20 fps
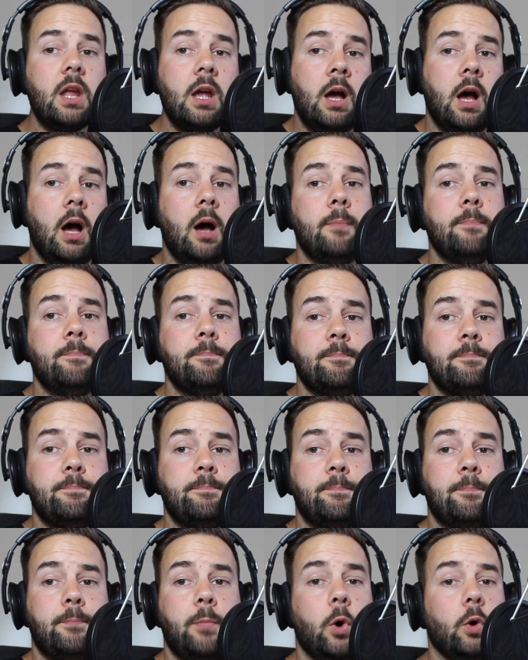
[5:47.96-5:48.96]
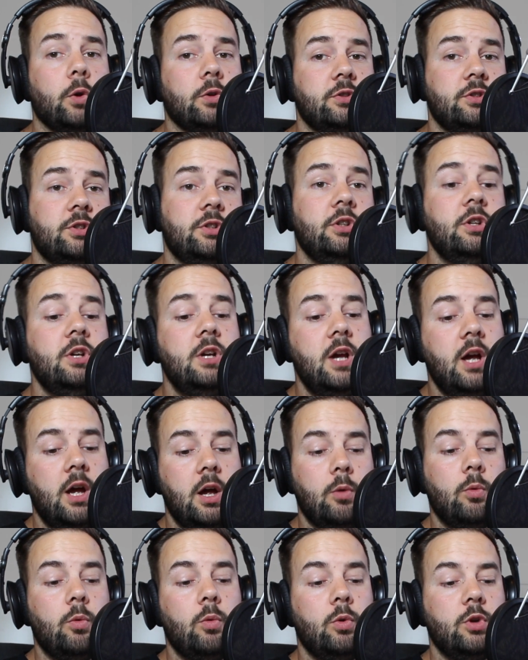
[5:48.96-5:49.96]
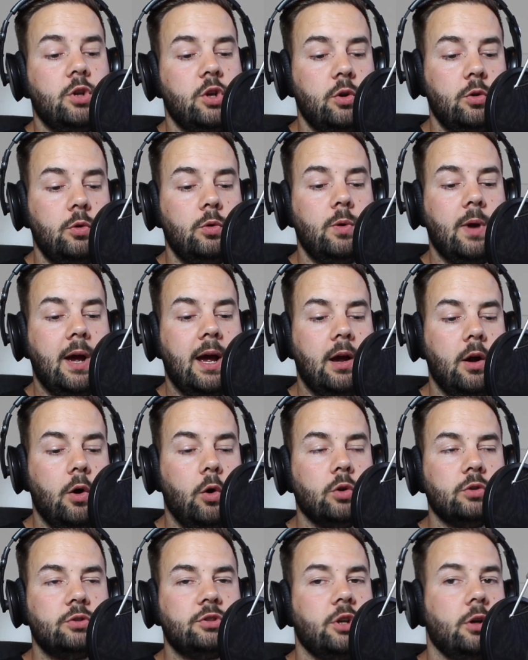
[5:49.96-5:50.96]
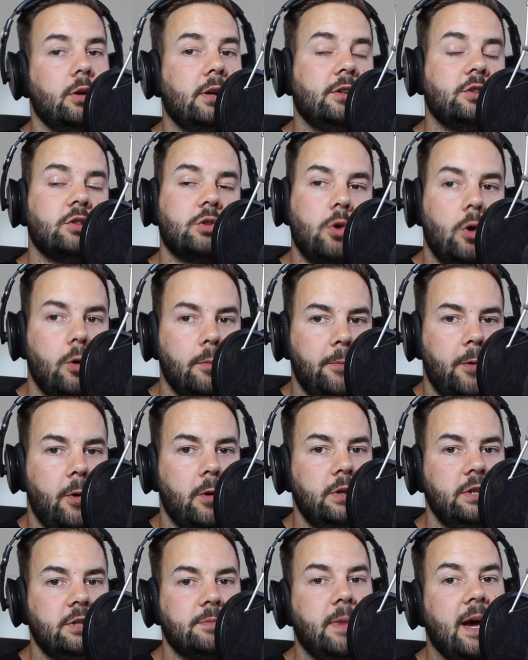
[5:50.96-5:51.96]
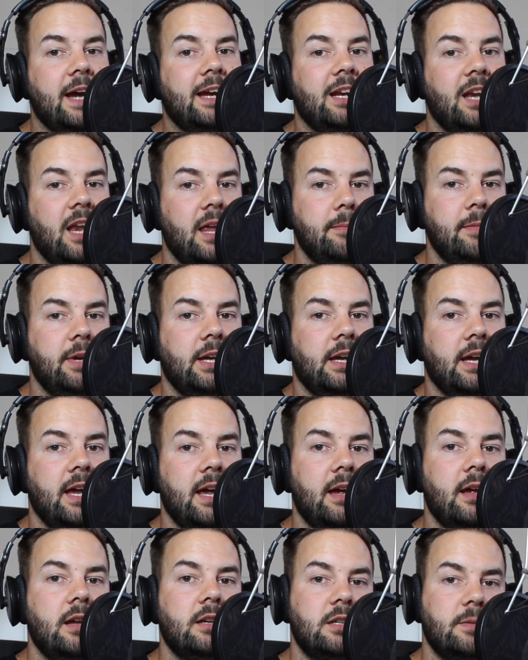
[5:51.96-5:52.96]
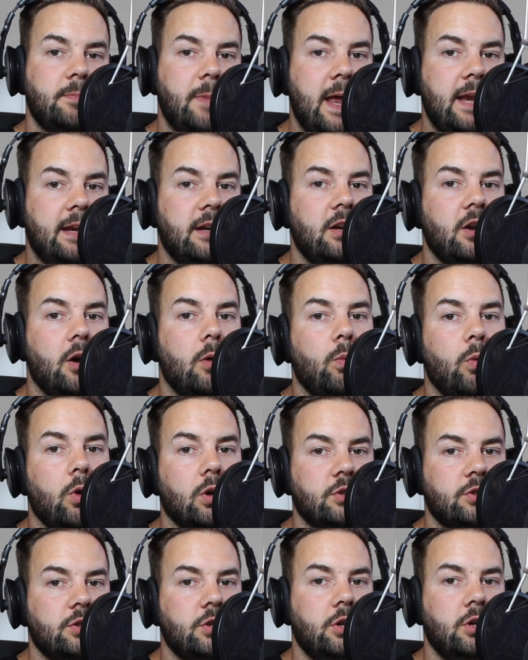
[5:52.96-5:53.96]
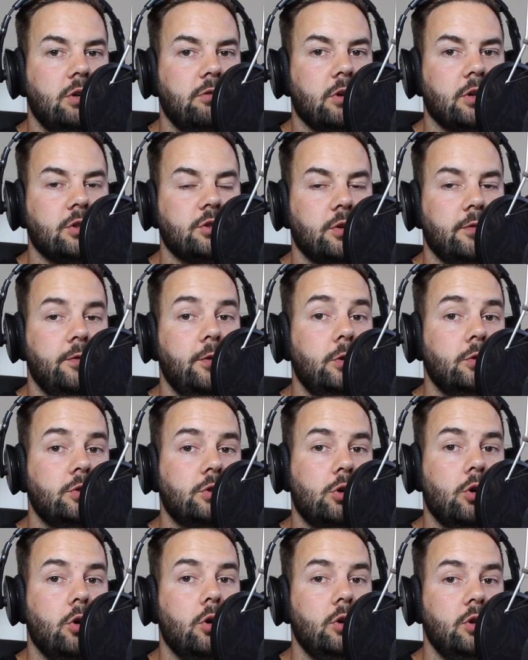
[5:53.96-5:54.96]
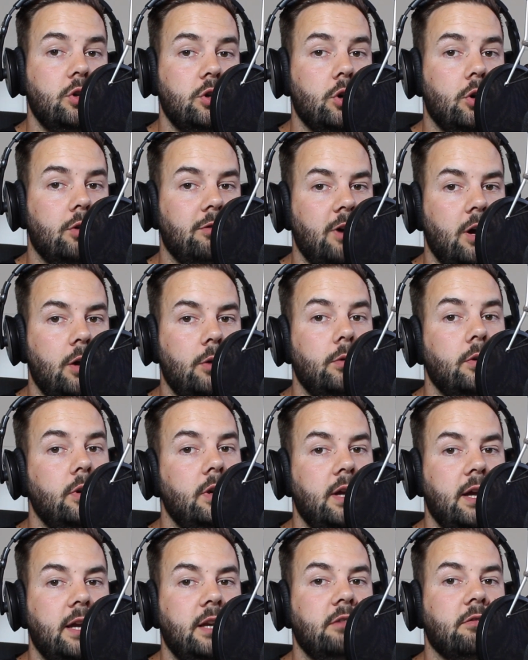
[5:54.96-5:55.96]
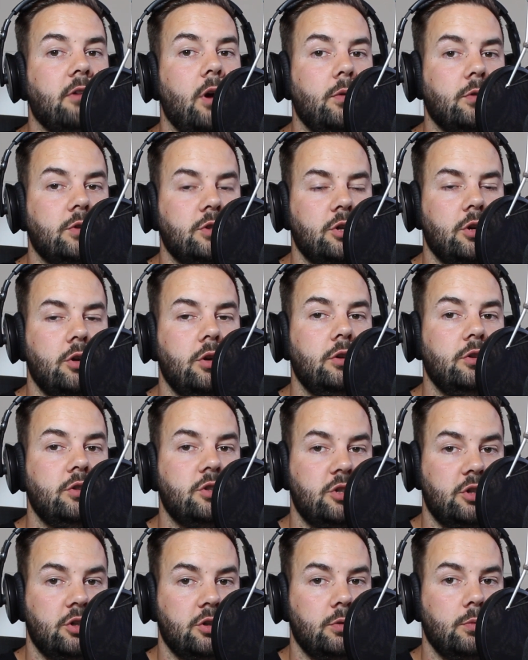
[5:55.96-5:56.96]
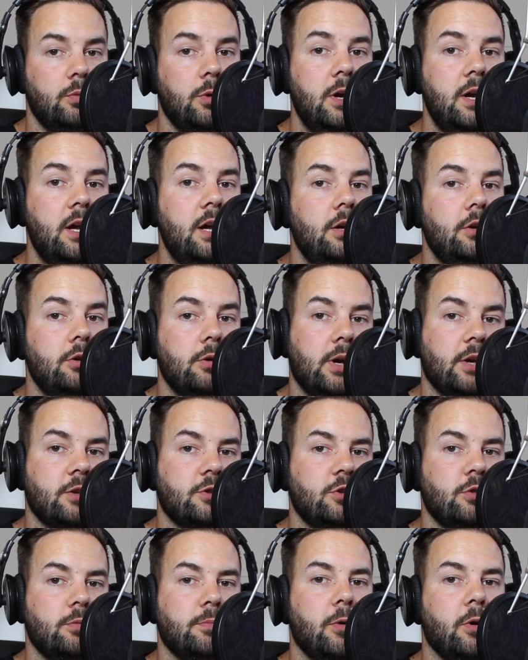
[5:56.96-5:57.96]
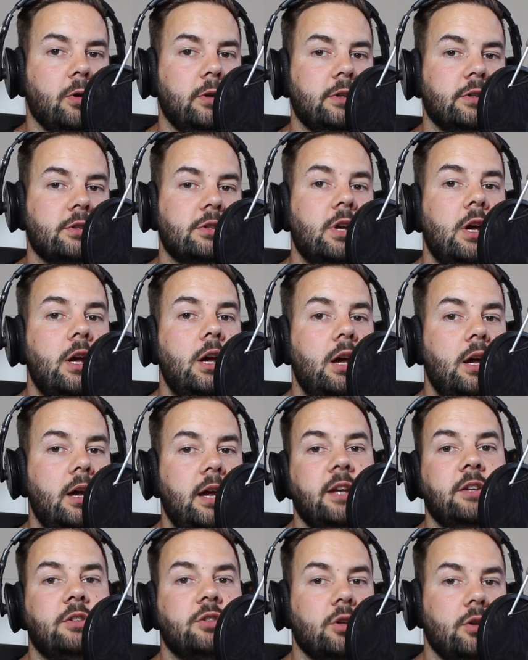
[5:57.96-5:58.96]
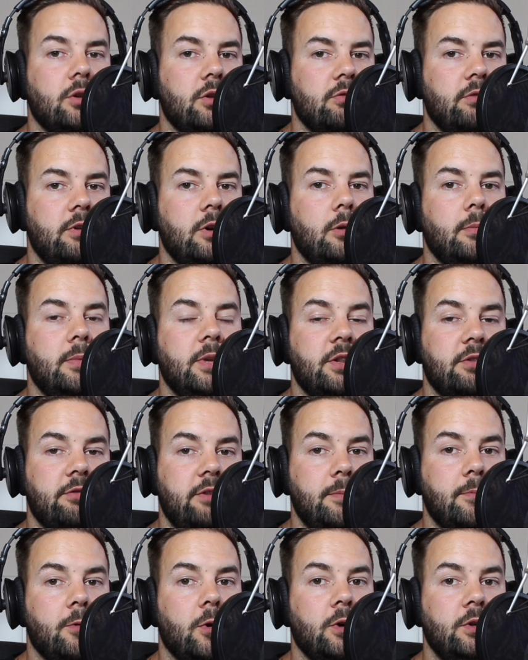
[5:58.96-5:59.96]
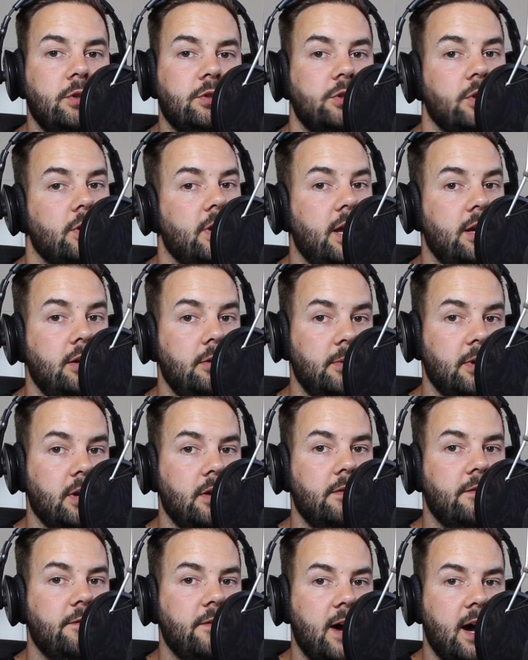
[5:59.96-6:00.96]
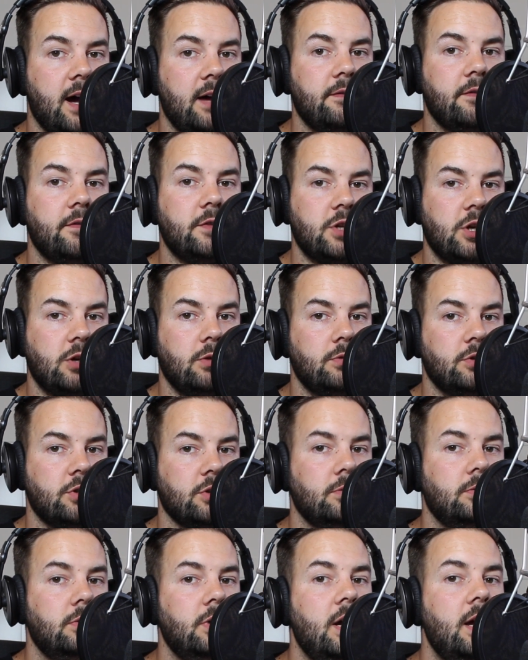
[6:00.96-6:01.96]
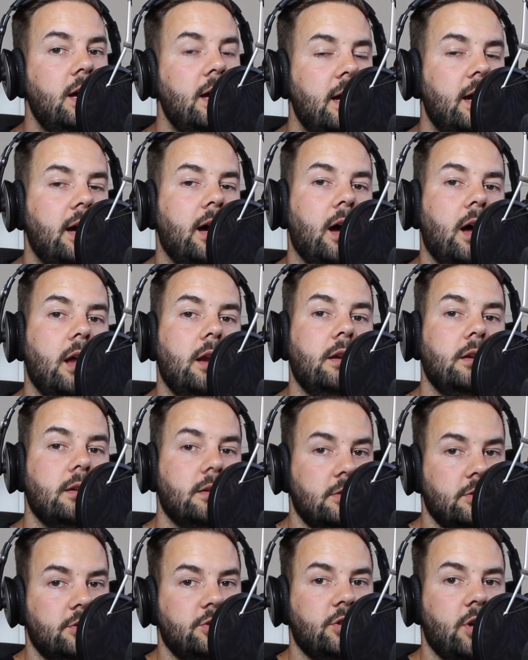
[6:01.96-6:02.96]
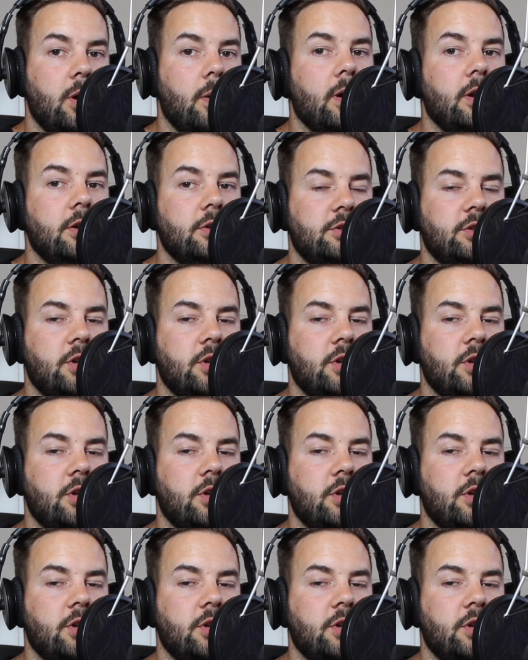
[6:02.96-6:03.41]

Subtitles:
But you also score points by claiming it dependent on what turn you're on. So if you score your own in your own turn 2, you'll get 2 points. In turn 3 it'll be 3 points, so then you'll be on a 5 total, and so on and